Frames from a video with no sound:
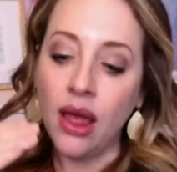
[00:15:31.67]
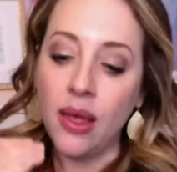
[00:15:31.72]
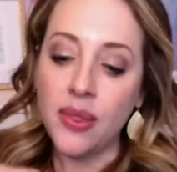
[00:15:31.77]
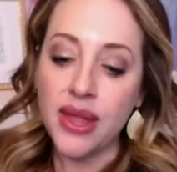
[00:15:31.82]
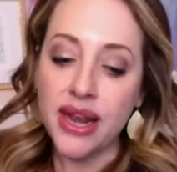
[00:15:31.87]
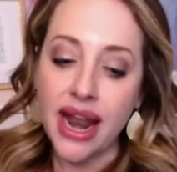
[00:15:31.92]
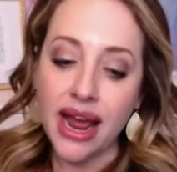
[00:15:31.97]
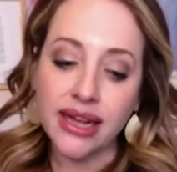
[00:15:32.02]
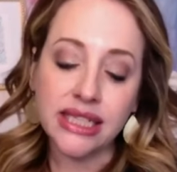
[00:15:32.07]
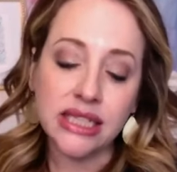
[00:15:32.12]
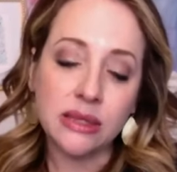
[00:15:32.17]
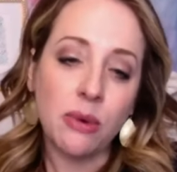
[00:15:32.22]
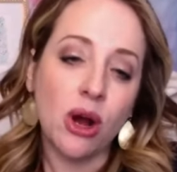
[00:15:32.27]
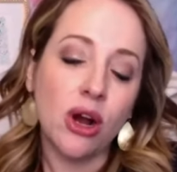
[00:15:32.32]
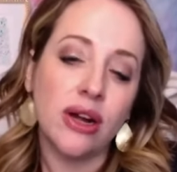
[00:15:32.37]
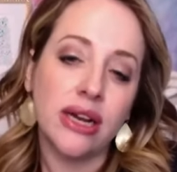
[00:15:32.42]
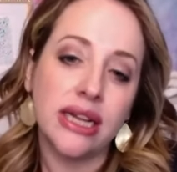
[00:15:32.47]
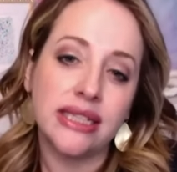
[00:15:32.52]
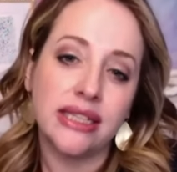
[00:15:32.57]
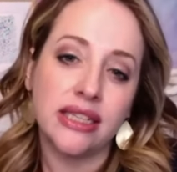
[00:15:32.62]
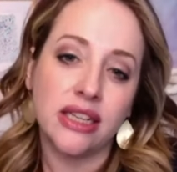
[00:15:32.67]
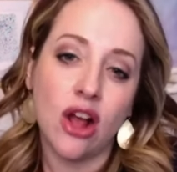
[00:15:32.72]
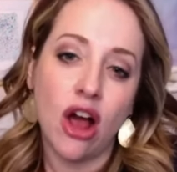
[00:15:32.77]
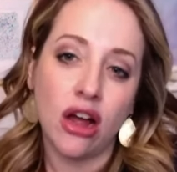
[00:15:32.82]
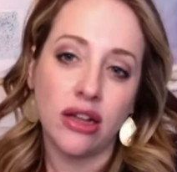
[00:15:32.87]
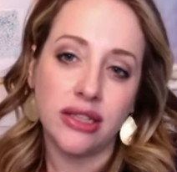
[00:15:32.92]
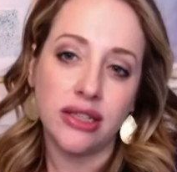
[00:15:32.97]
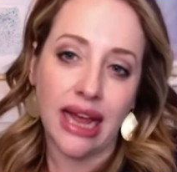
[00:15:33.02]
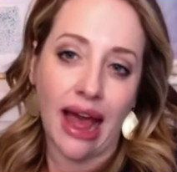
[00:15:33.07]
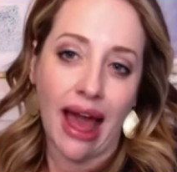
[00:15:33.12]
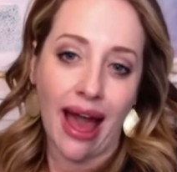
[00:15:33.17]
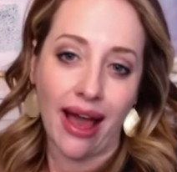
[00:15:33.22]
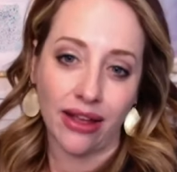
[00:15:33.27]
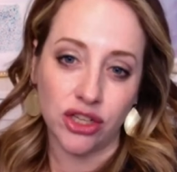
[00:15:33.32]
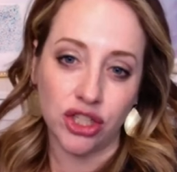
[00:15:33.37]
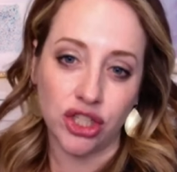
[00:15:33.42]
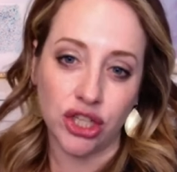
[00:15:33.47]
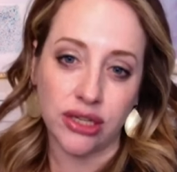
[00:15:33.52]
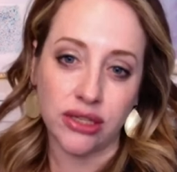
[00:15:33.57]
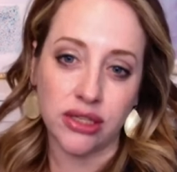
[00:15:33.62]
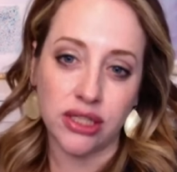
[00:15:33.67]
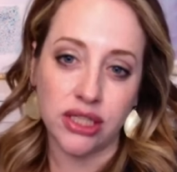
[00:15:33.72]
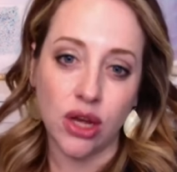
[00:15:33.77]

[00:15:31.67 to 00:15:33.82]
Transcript: The next part is a call to action.